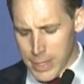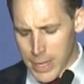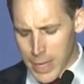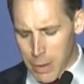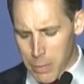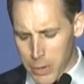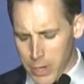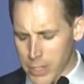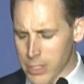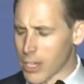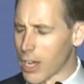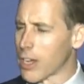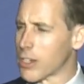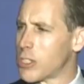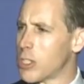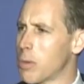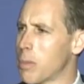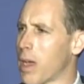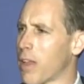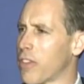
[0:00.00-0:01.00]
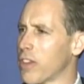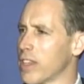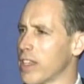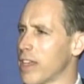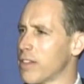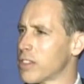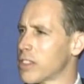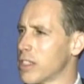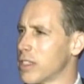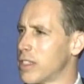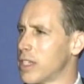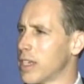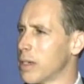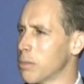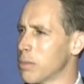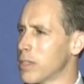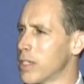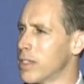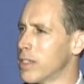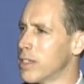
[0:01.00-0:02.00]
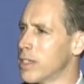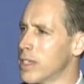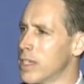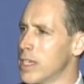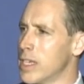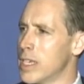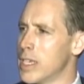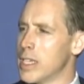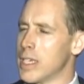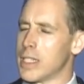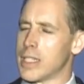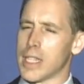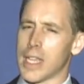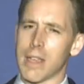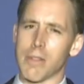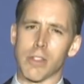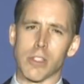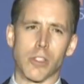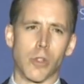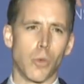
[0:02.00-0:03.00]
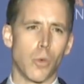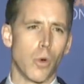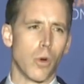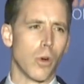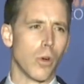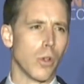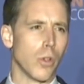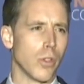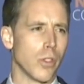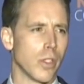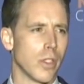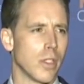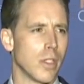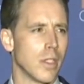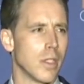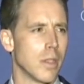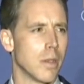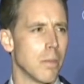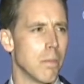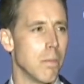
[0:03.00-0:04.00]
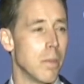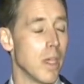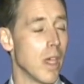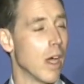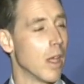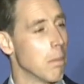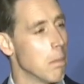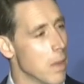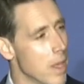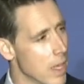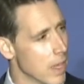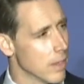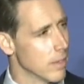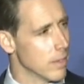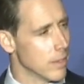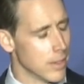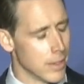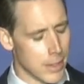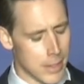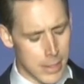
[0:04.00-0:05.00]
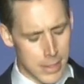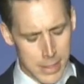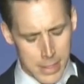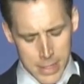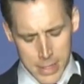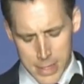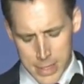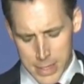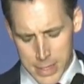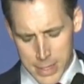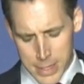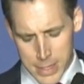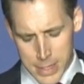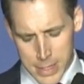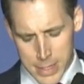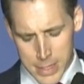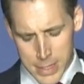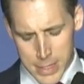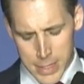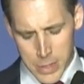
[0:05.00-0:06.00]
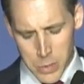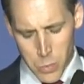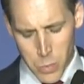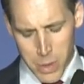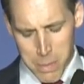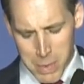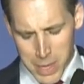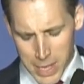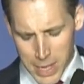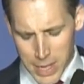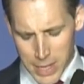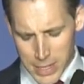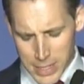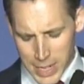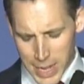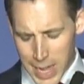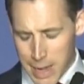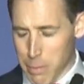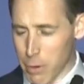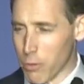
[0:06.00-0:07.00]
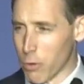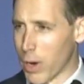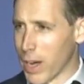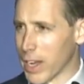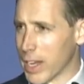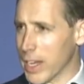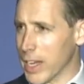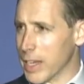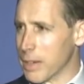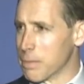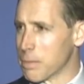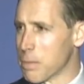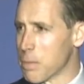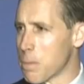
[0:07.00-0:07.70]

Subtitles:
I want to talk to you about the left's attempt to give us a world beyond men. We meet at a time of reckoning.